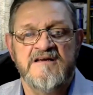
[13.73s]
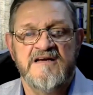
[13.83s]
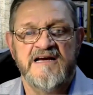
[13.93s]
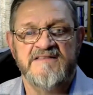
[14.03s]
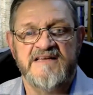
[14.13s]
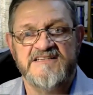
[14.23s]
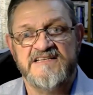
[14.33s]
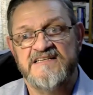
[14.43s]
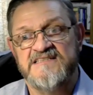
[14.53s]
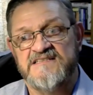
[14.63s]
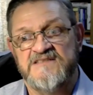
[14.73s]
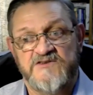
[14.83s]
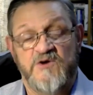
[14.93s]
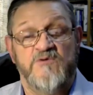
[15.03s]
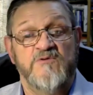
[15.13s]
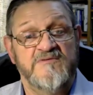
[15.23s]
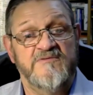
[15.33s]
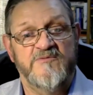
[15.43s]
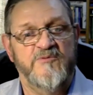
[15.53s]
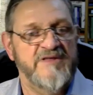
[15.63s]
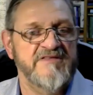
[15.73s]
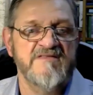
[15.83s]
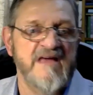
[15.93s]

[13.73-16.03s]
And they said, so within